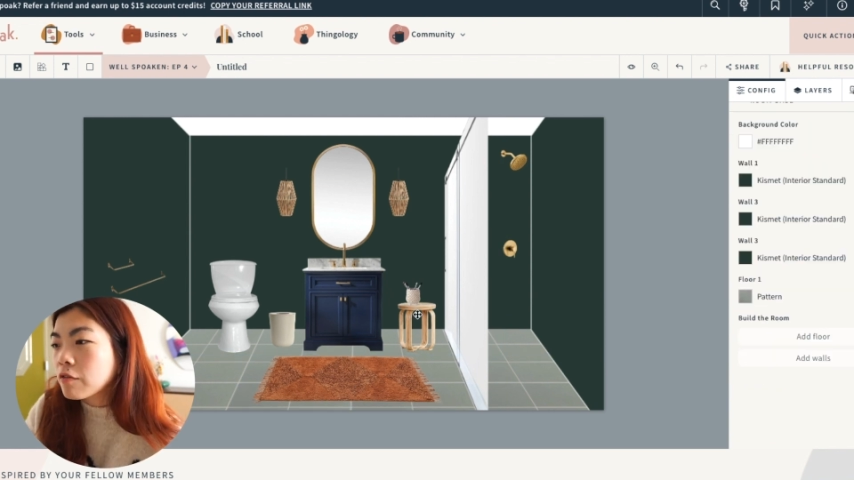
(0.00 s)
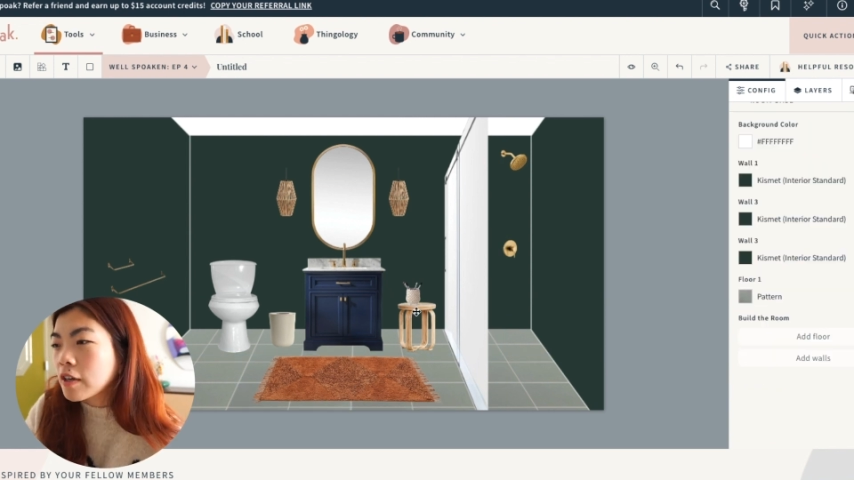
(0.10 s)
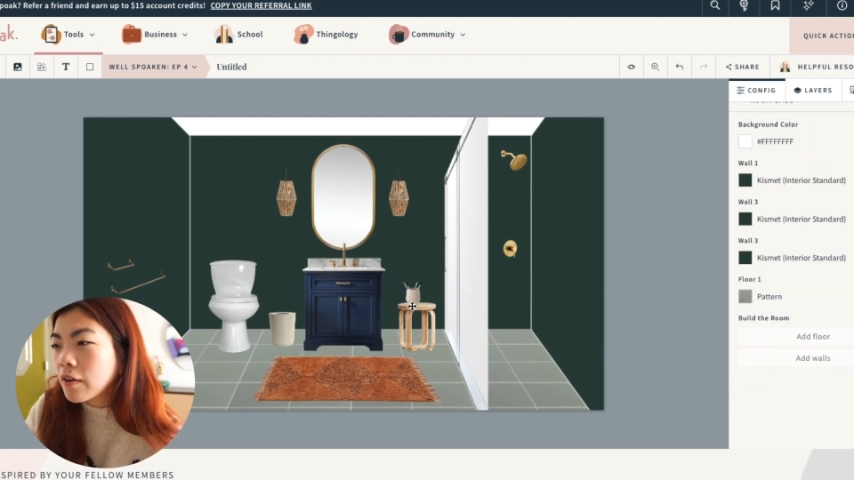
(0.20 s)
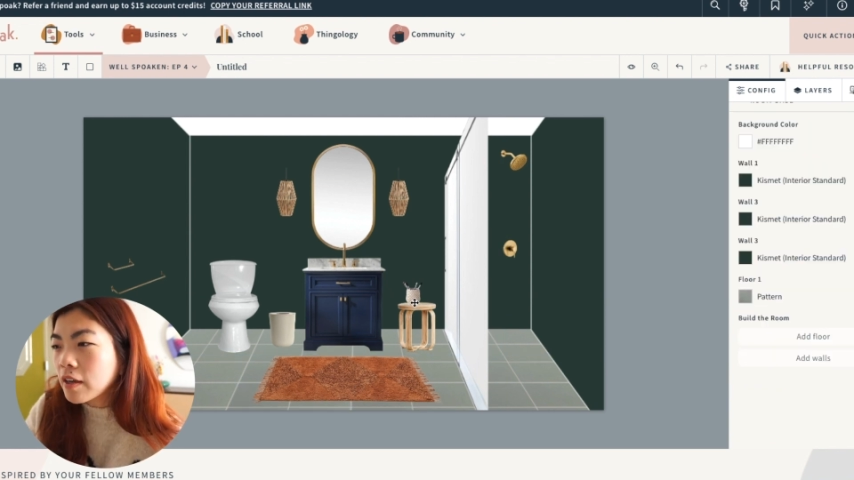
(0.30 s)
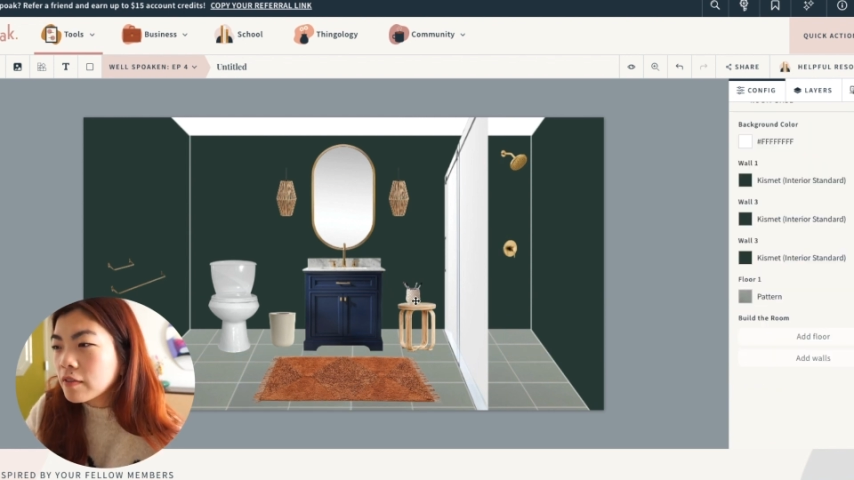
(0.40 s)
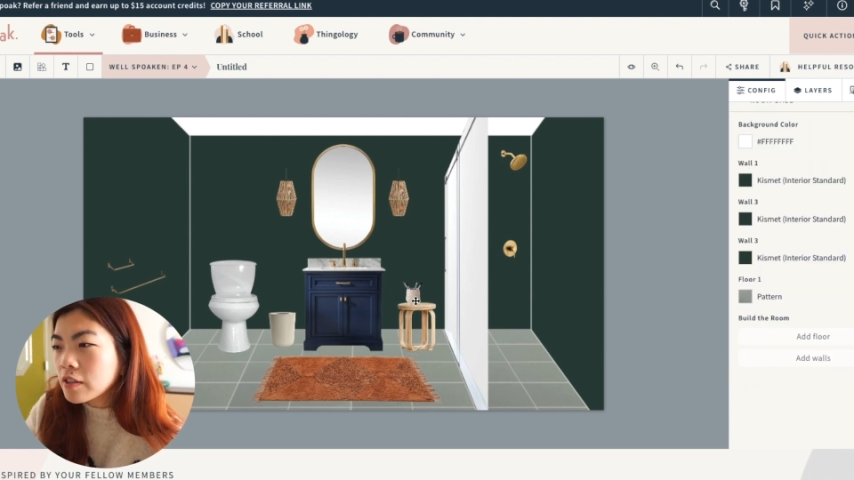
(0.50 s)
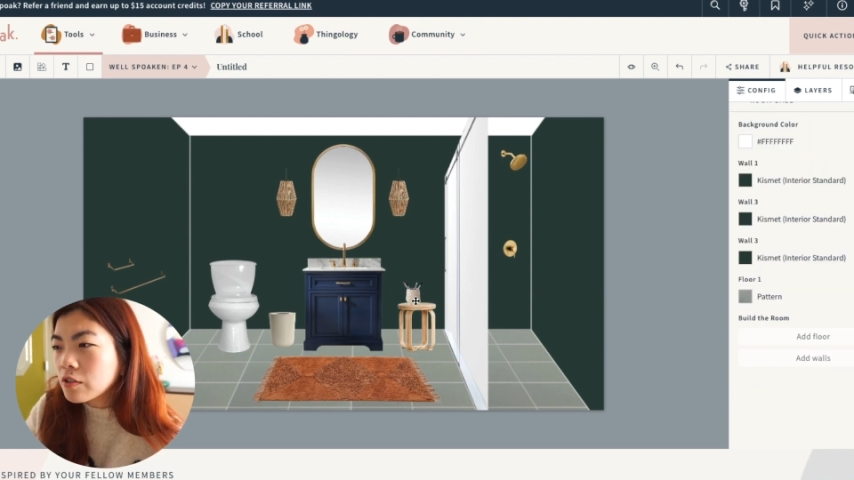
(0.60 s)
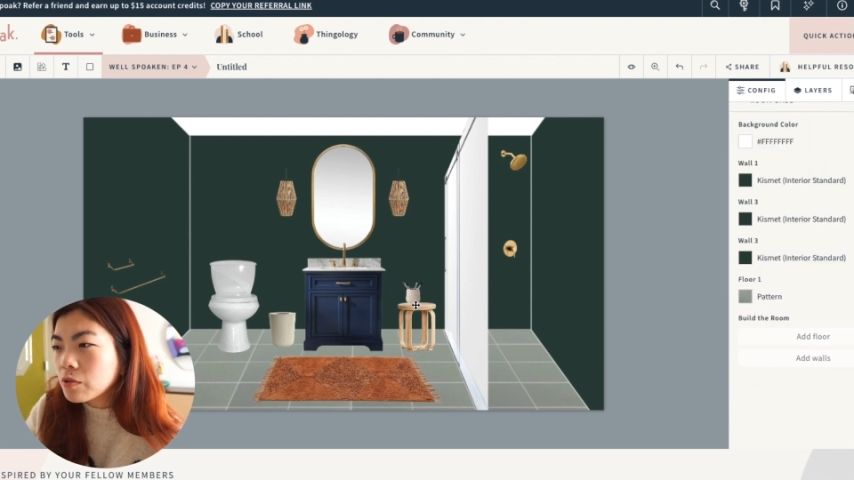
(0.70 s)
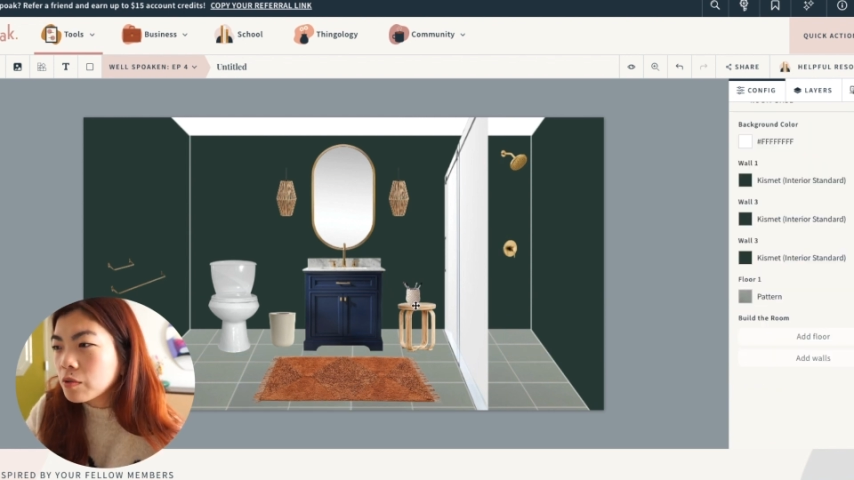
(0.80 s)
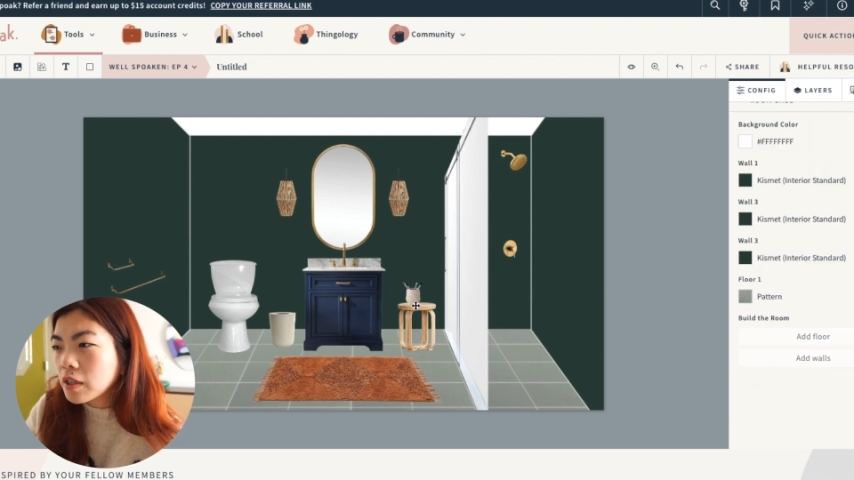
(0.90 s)
For now I have this
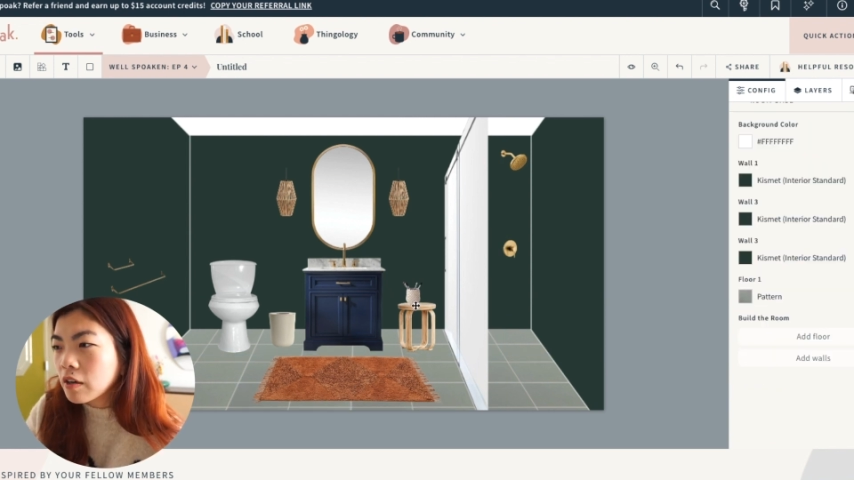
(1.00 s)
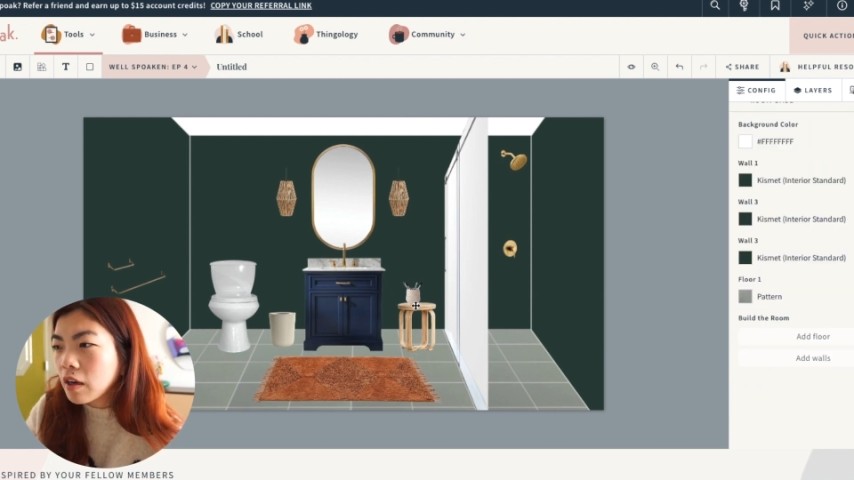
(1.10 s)
stool here.